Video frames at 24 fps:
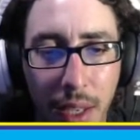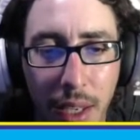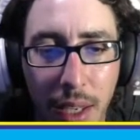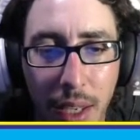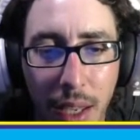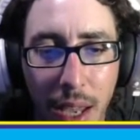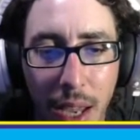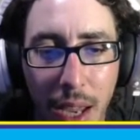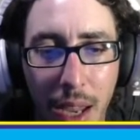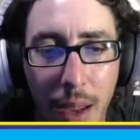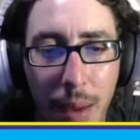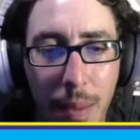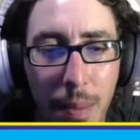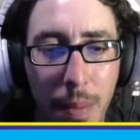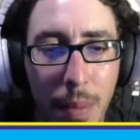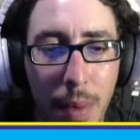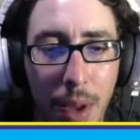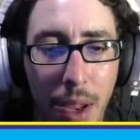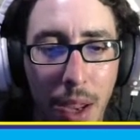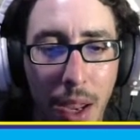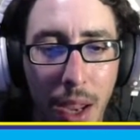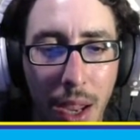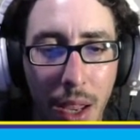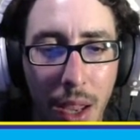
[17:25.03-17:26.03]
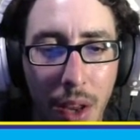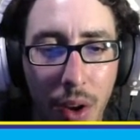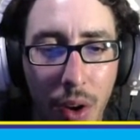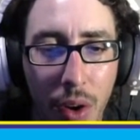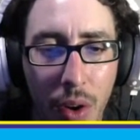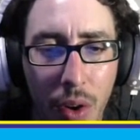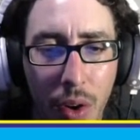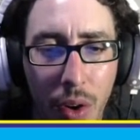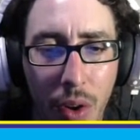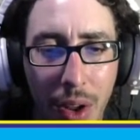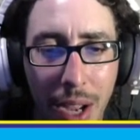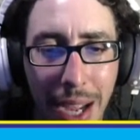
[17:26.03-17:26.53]
game and
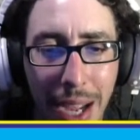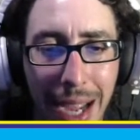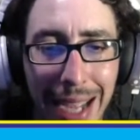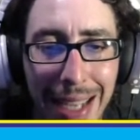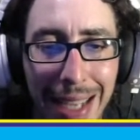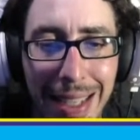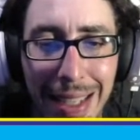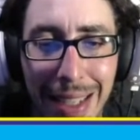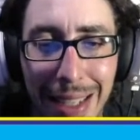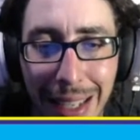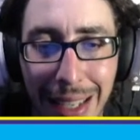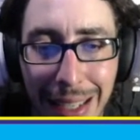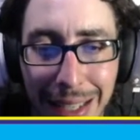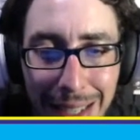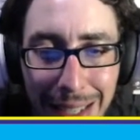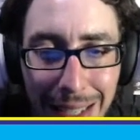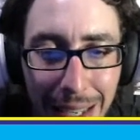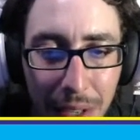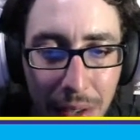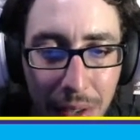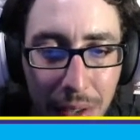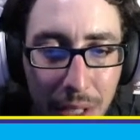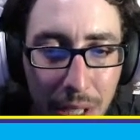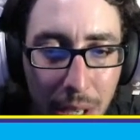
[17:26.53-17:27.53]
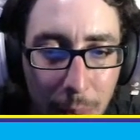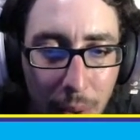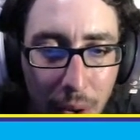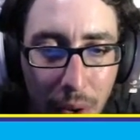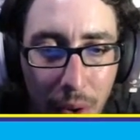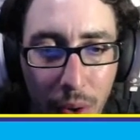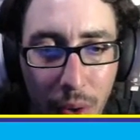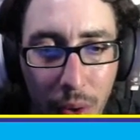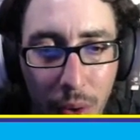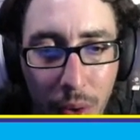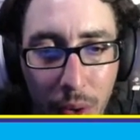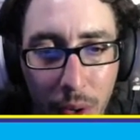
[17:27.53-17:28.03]
all assets DLC
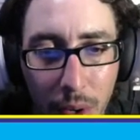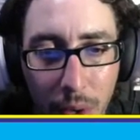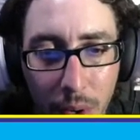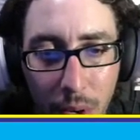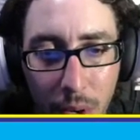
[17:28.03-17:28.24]
bundle,